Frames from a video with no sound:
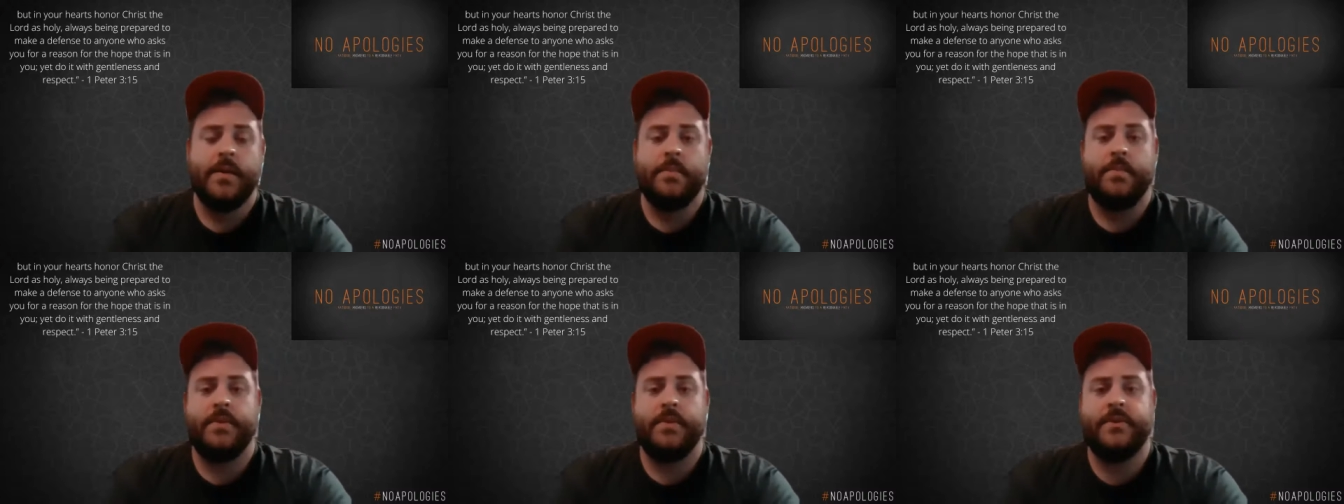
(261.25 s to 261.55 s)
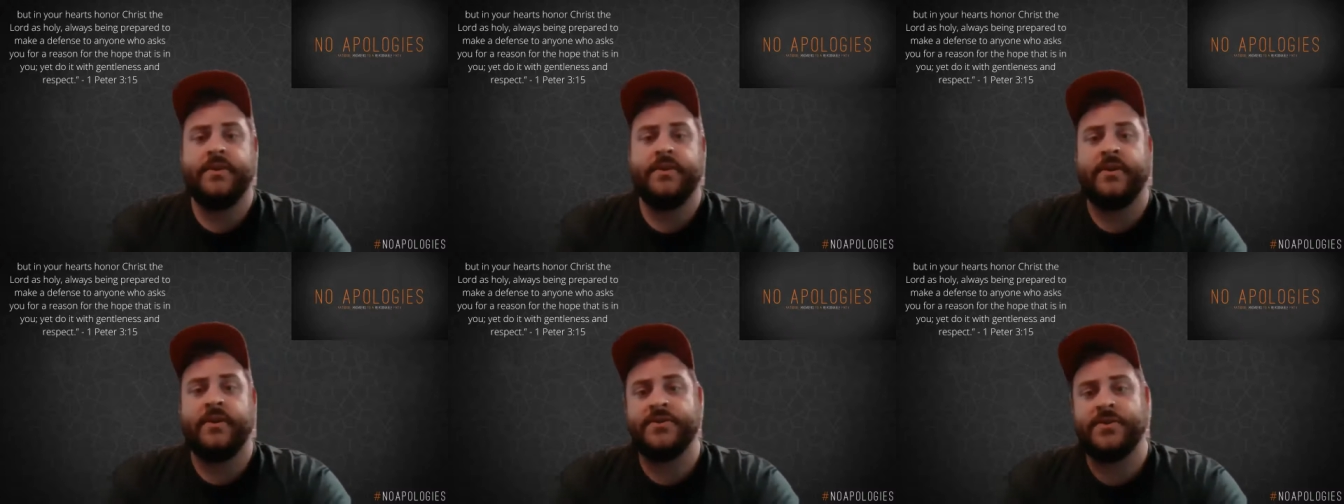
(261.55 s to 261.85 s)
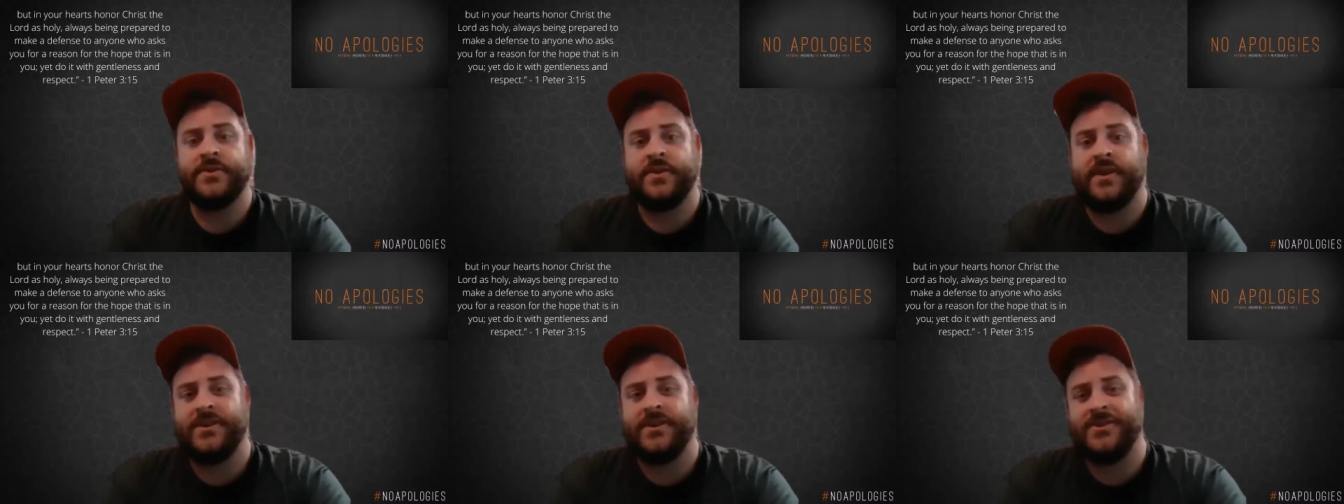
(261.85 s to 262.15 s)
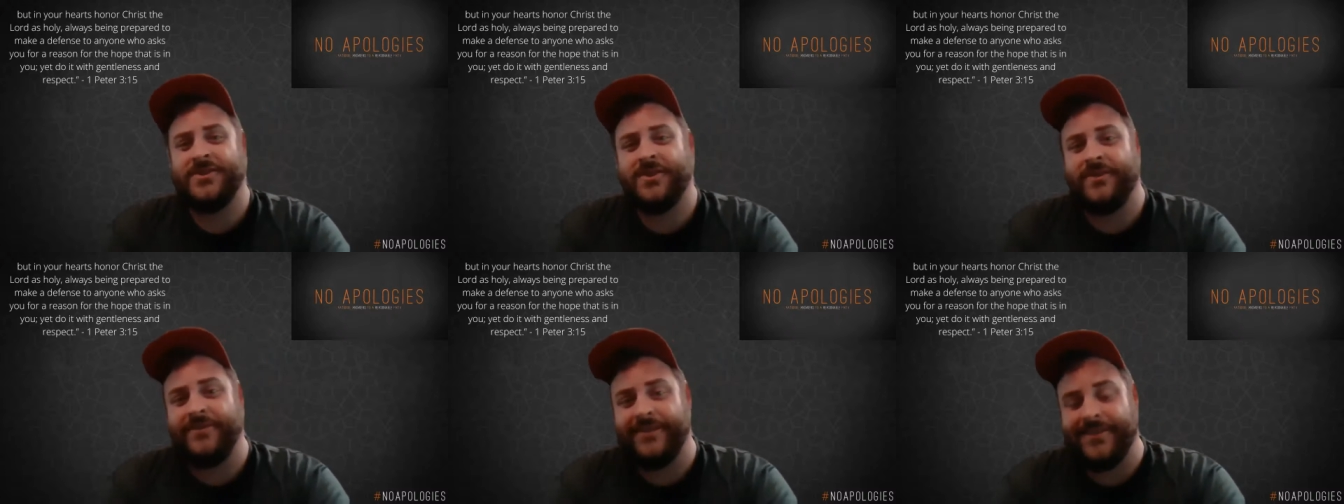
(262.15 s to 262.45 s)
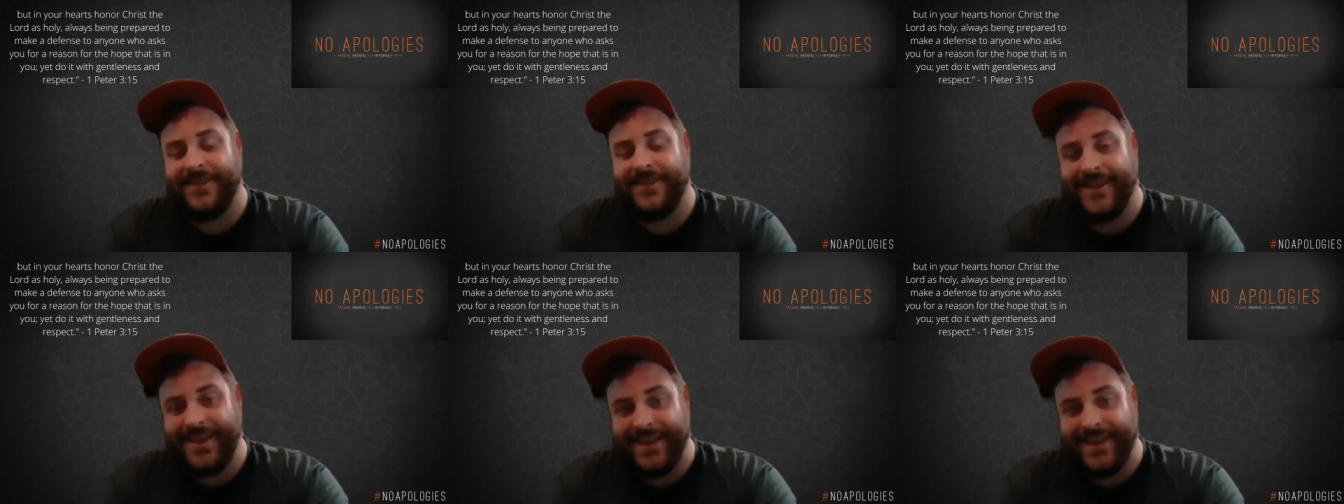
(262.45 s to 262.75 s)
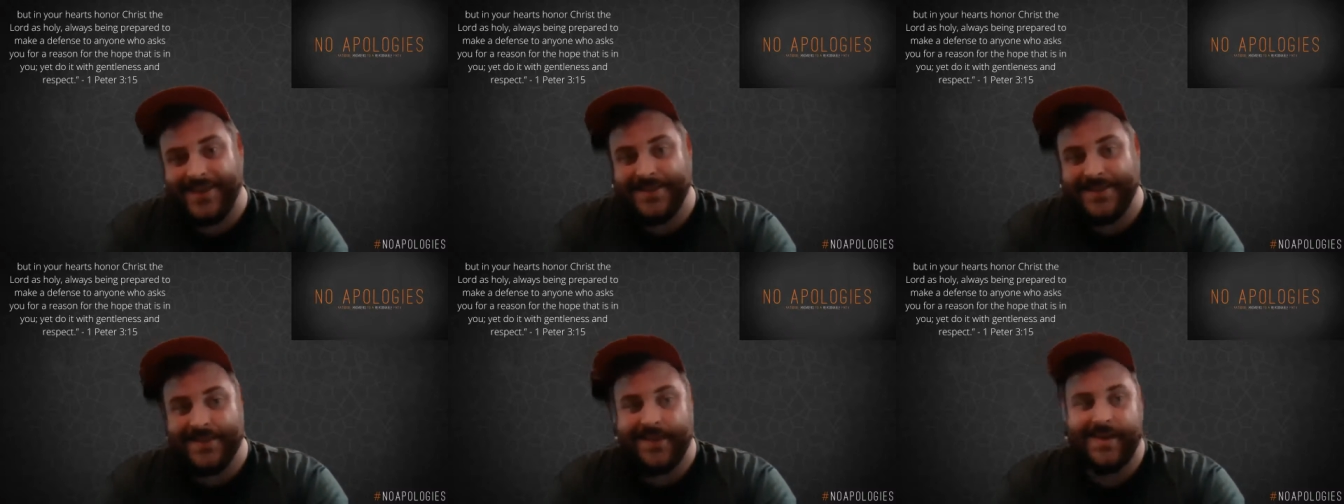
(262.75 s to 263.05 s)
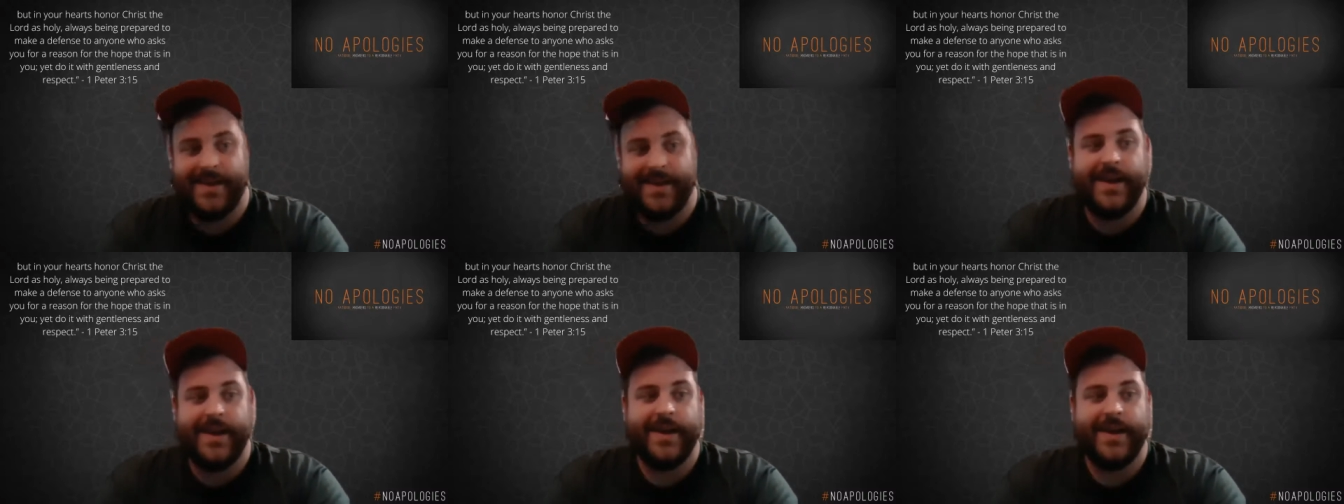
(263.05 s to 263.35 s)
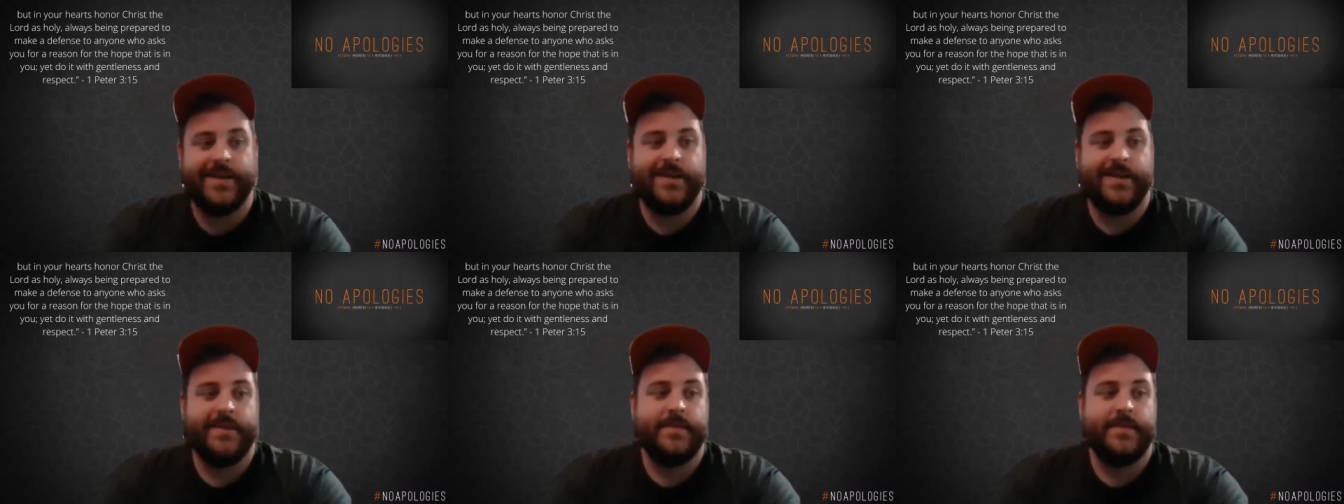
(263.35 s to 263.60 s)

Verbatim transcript: but they're also not sure if there is a God.